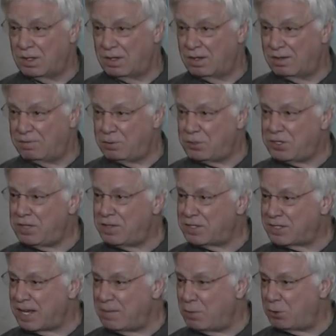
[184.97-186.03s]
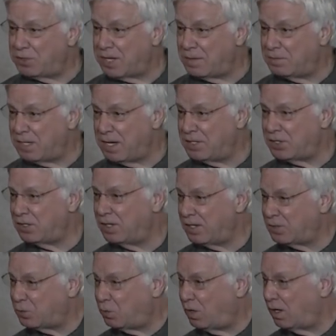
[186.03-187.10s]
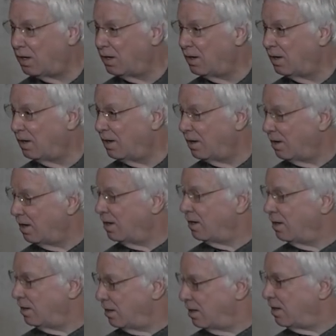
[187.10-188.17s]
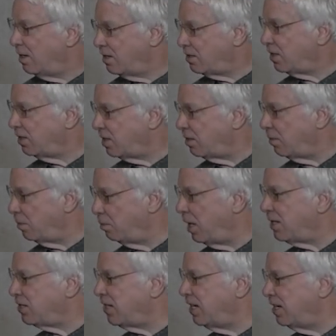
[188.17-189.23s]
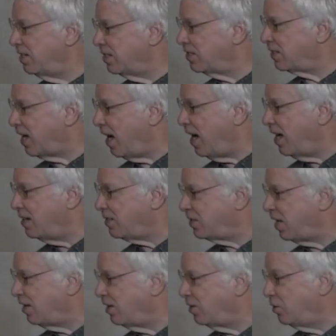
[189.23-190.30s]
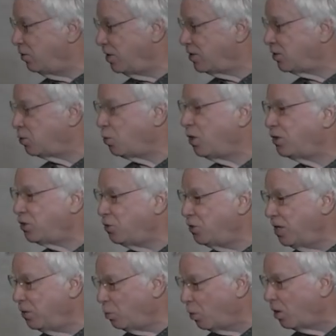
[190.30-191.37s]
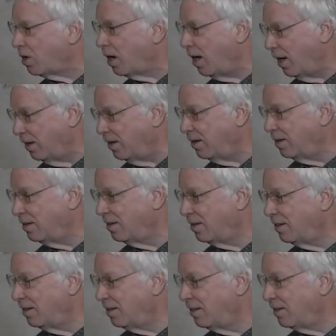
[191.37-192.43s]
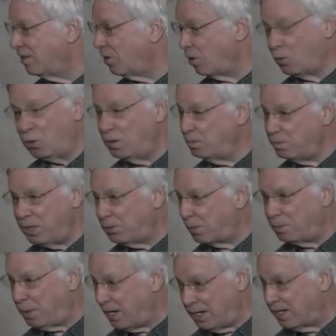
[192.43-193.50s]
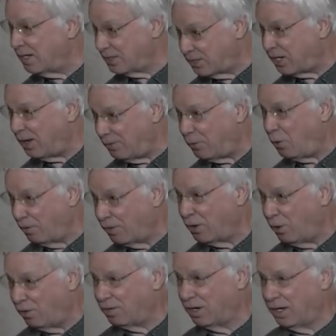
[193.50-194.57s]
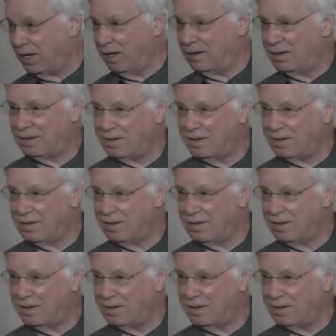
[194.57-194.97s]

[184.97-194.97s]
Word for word: If you see the same old temptation, guess what? It's a blessing in disguise telling you this is what you need work on. Or it wouldn't be repeating itself over and over again.